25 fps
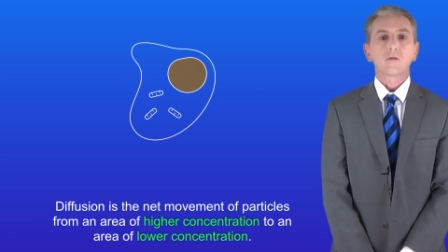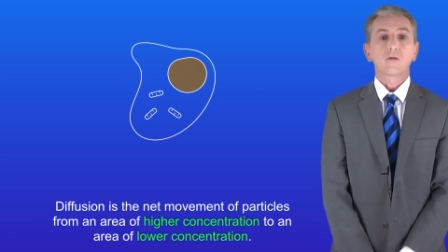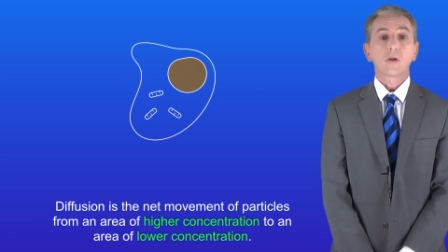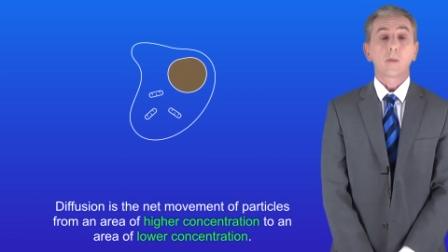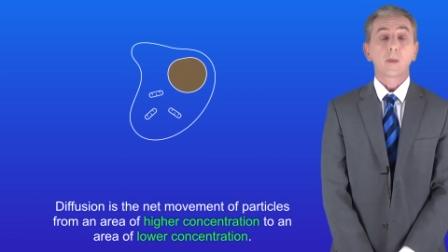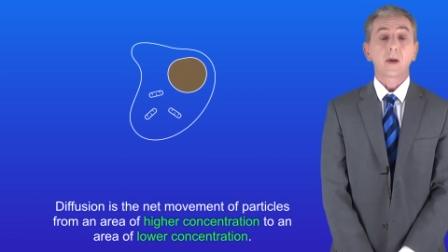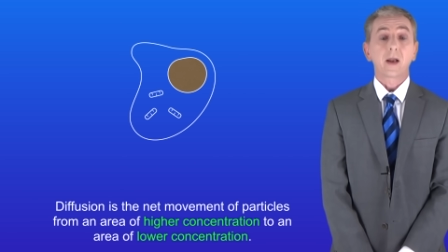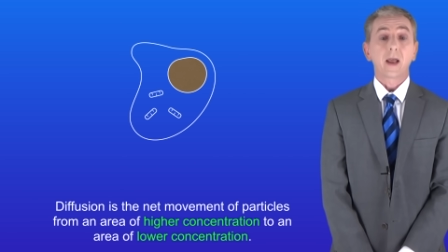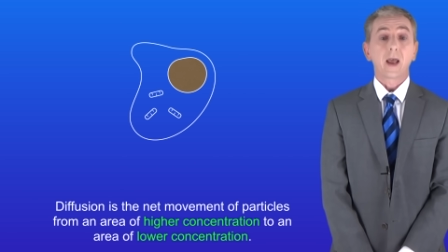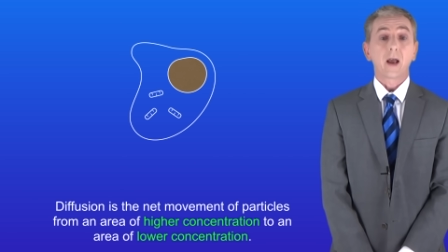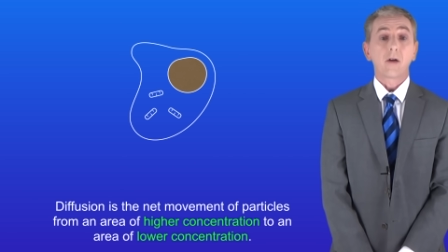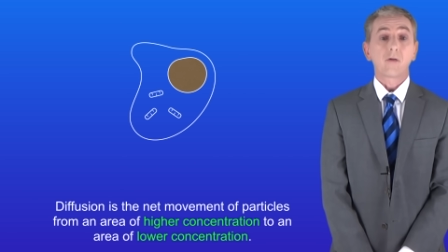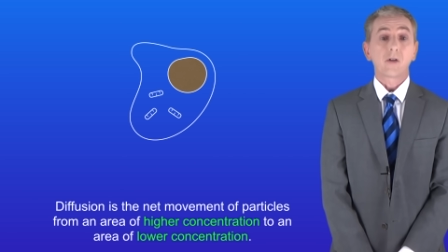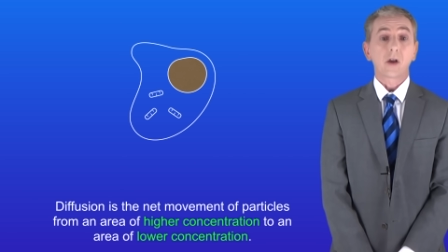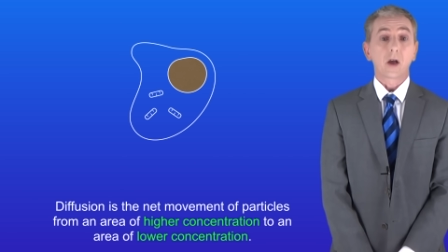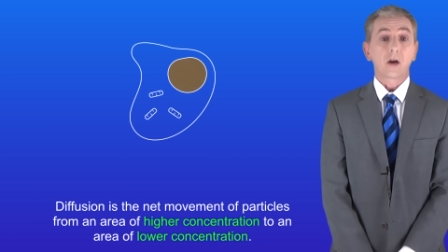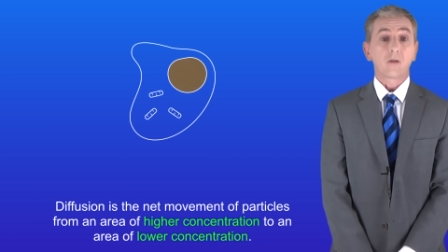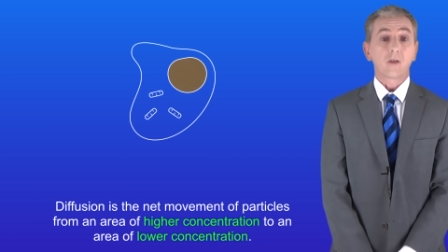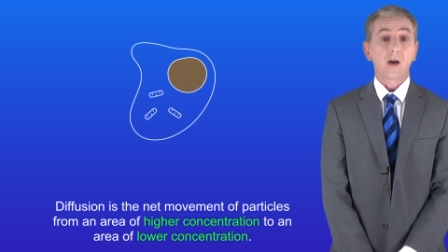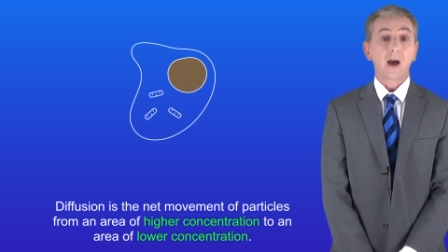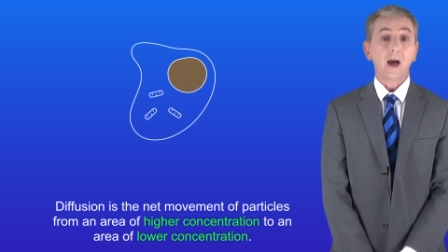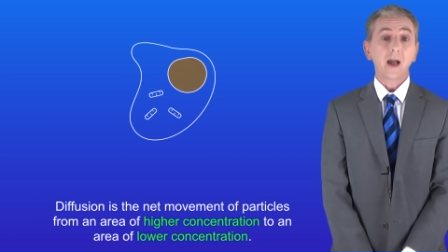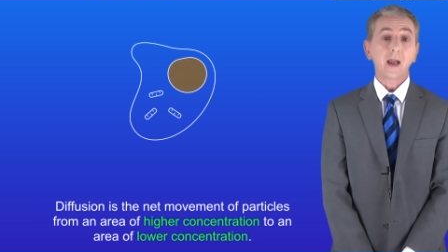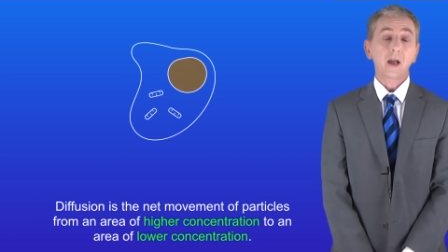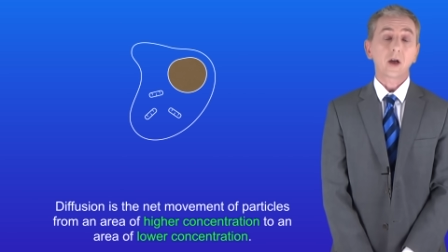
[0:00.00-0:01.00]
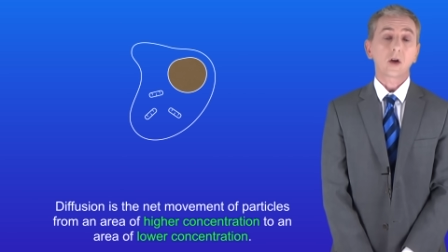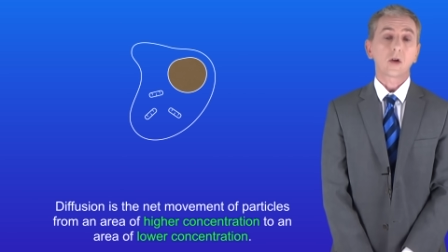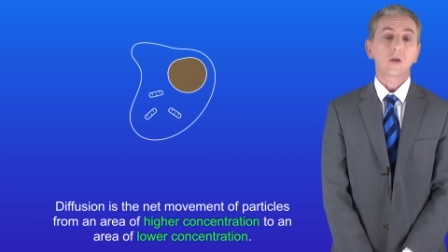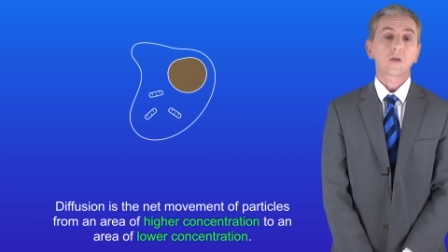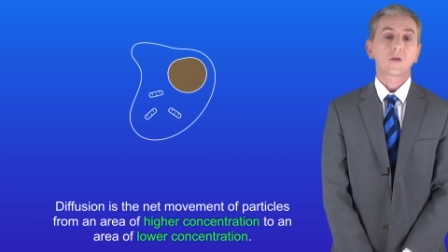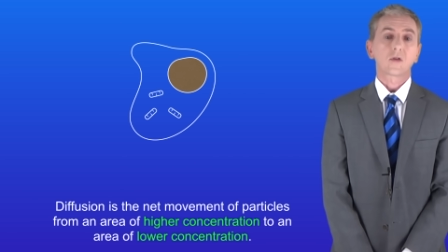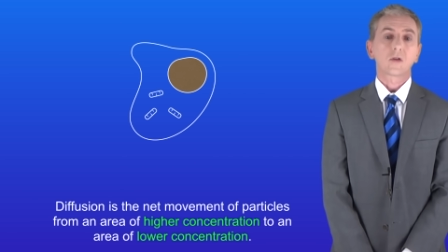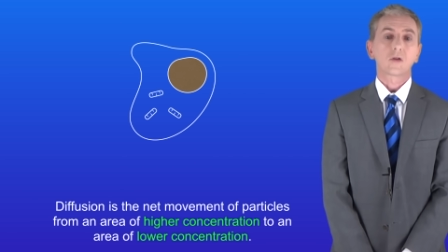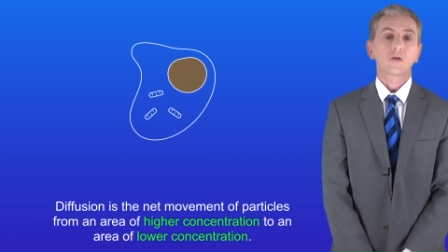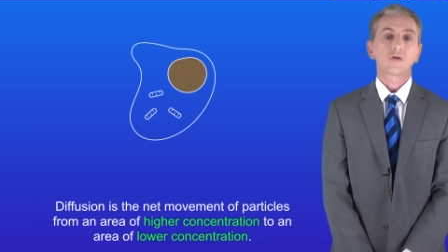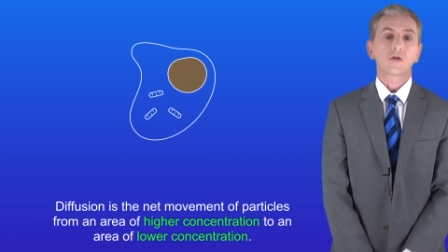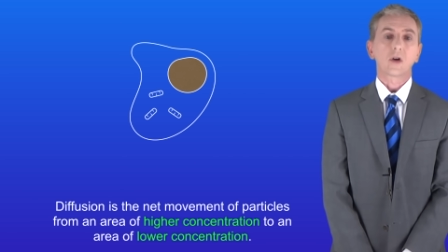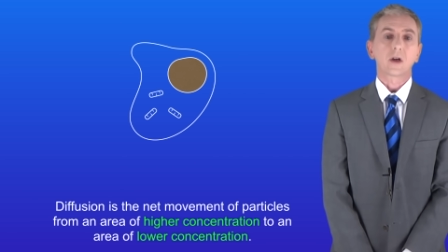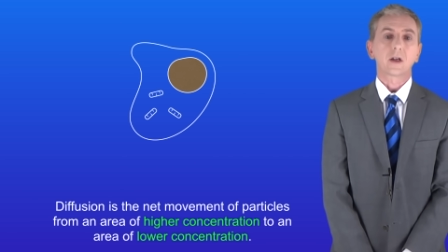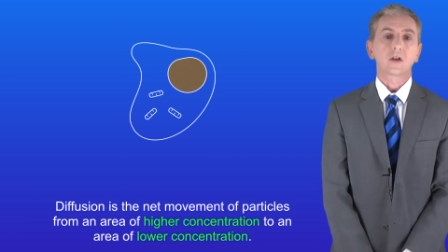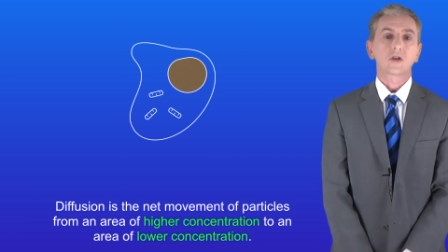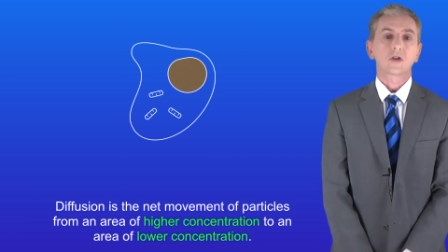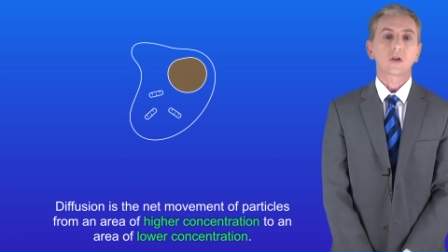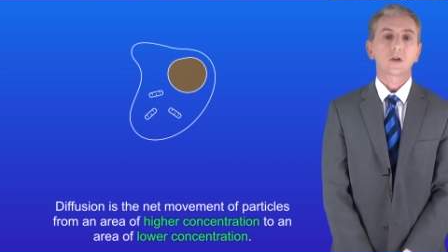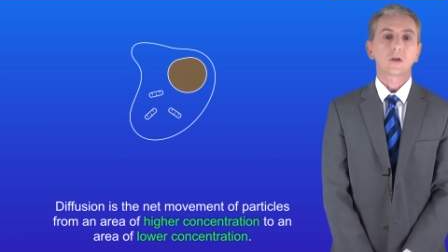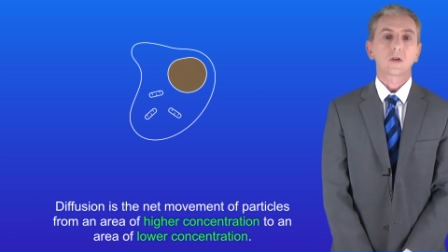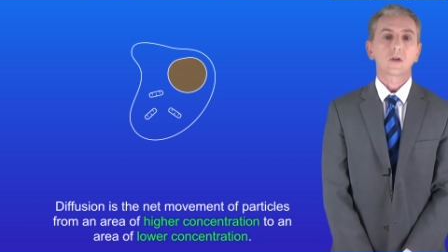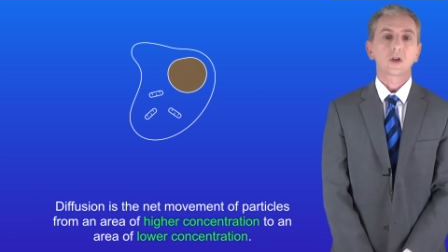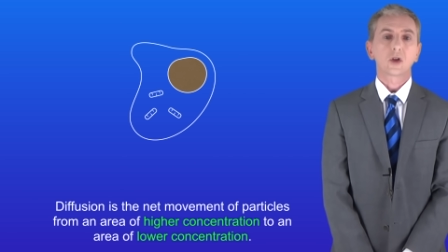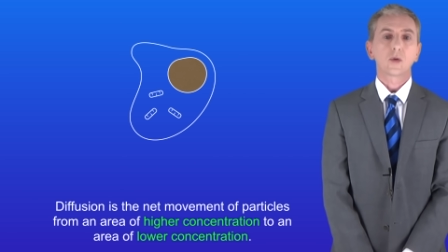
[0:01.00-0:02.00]
from an area of higher
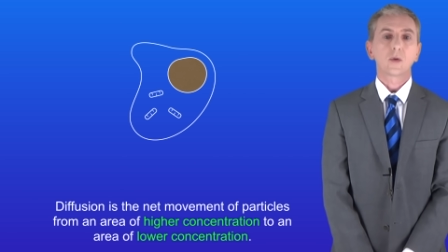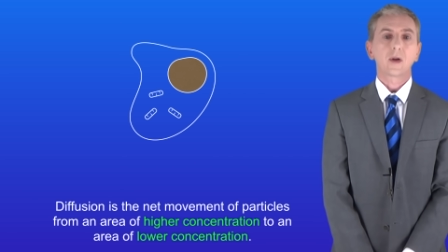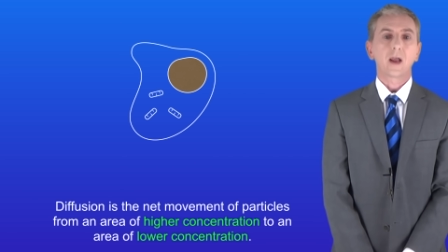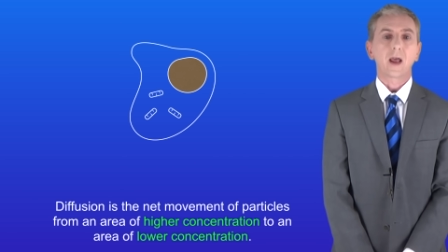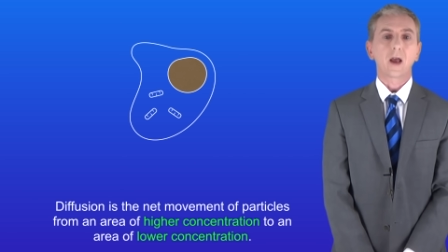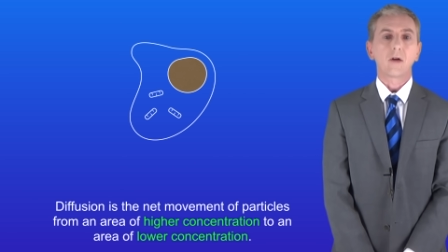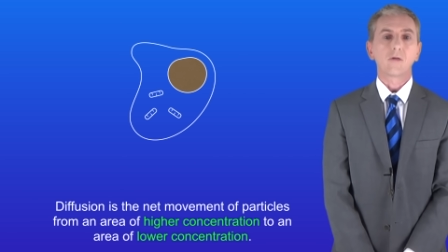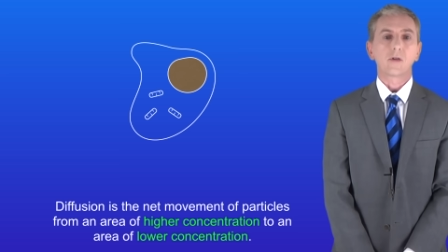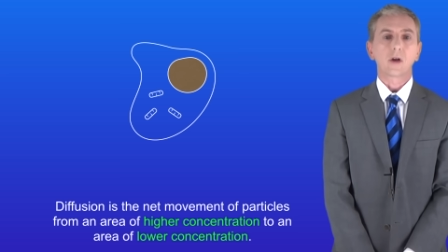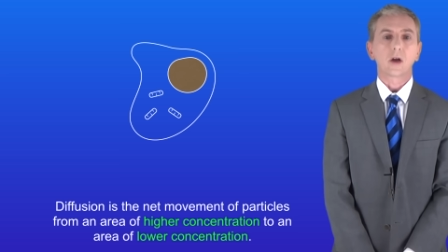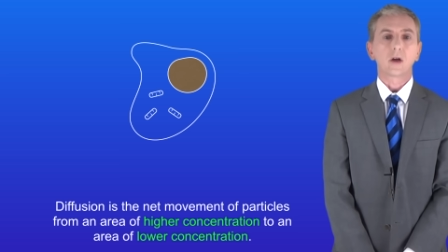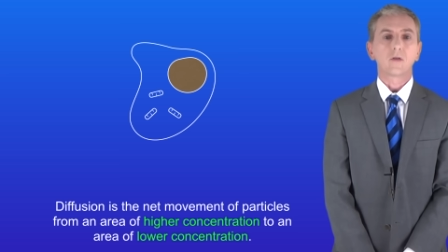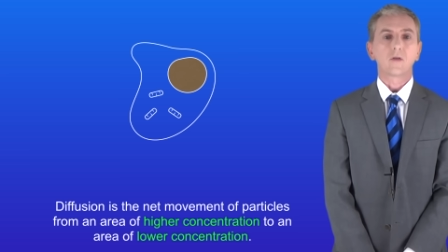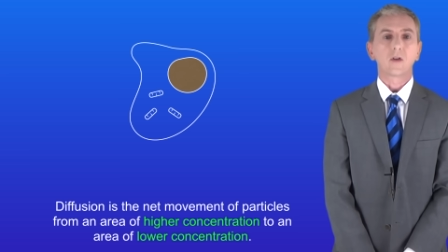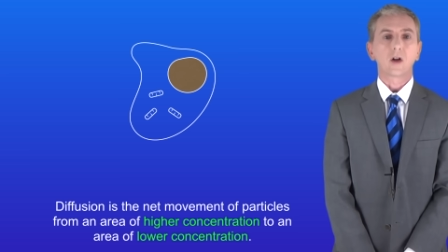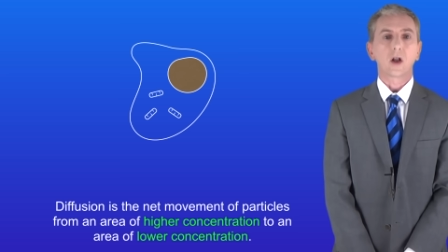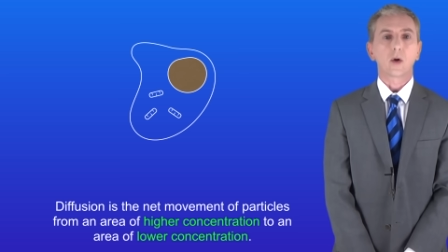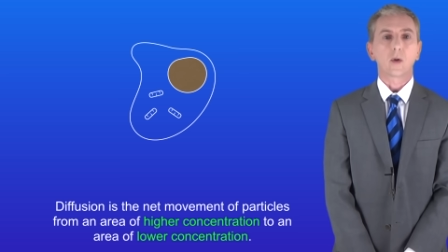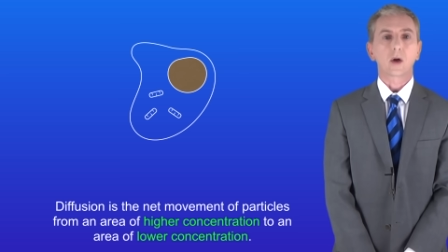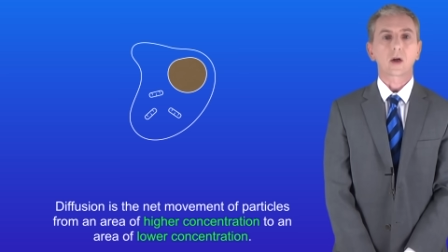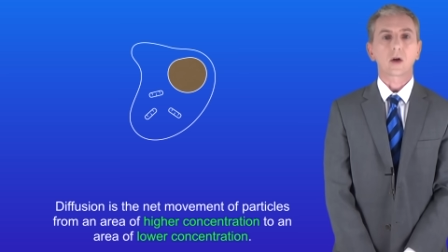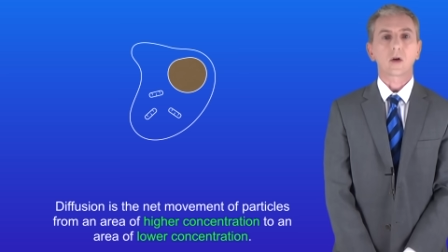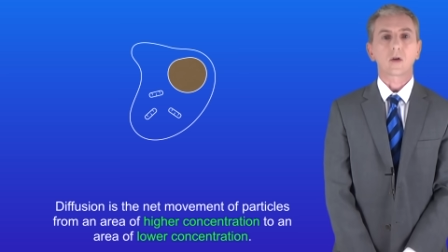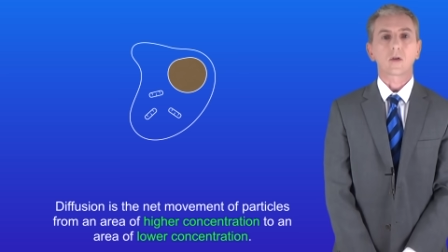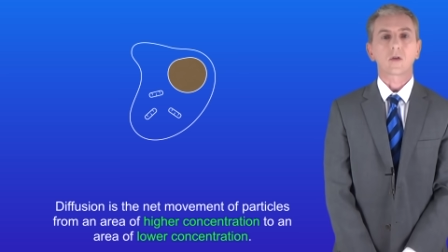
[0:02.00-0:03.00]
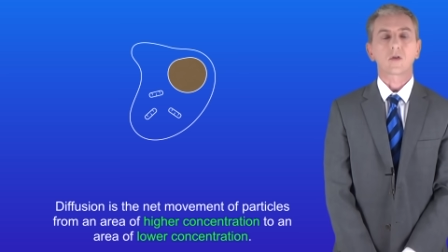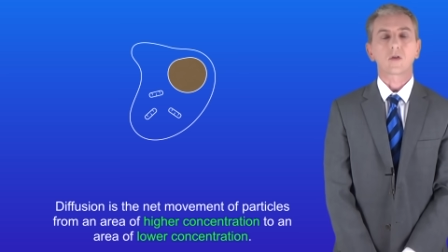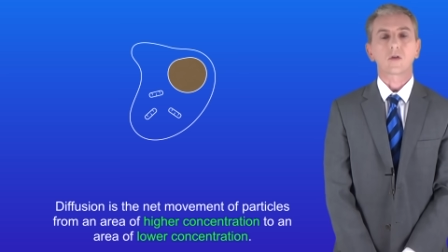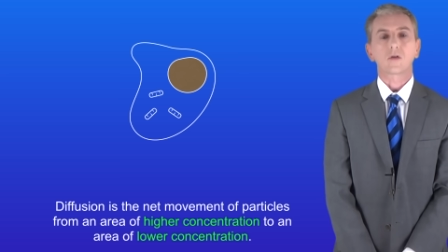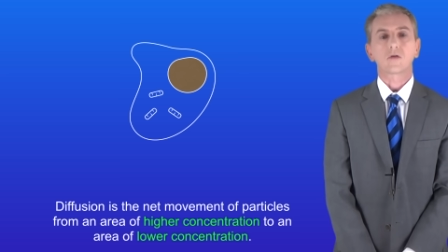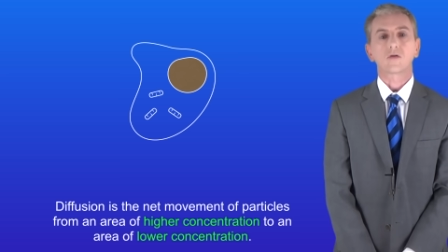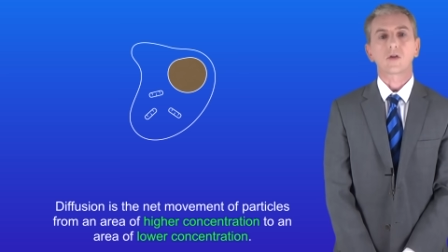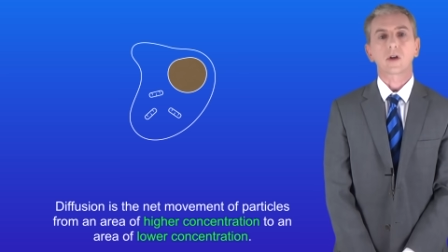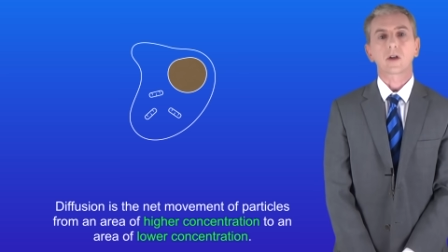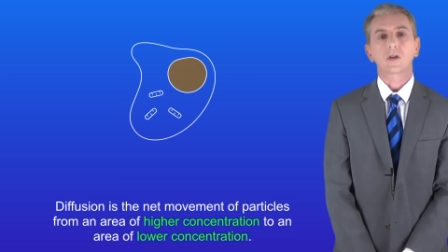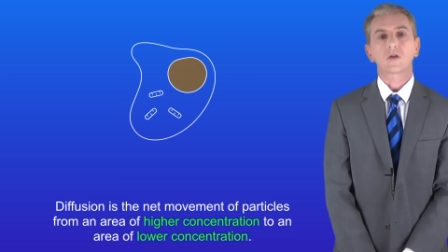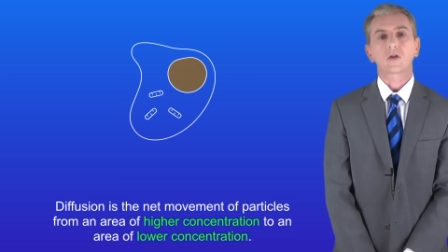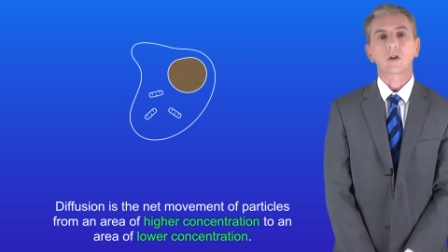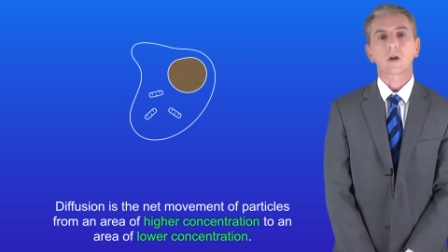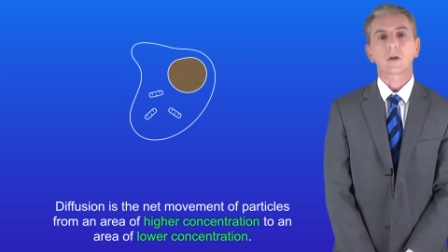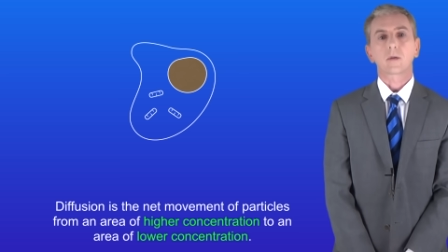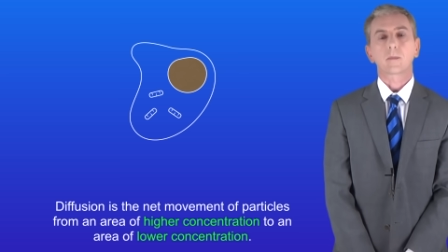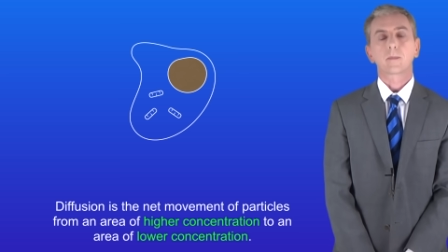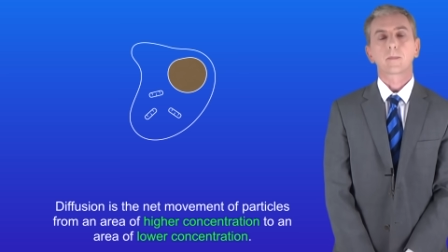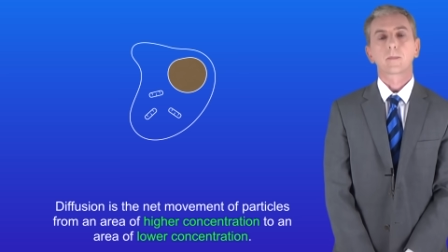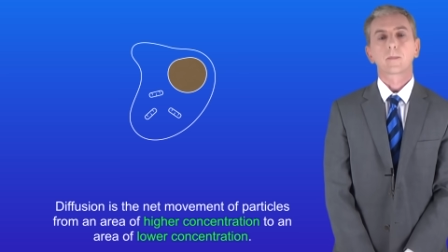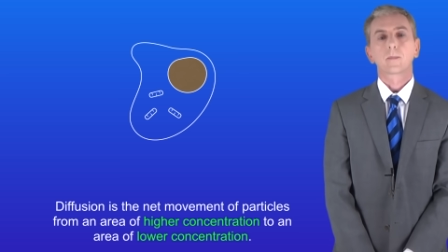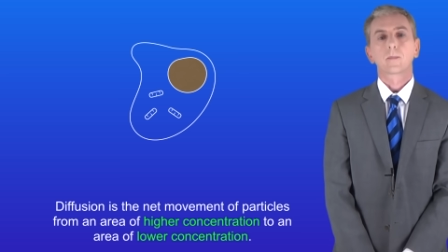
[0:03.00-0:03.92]
concentration to an area of lower concentration.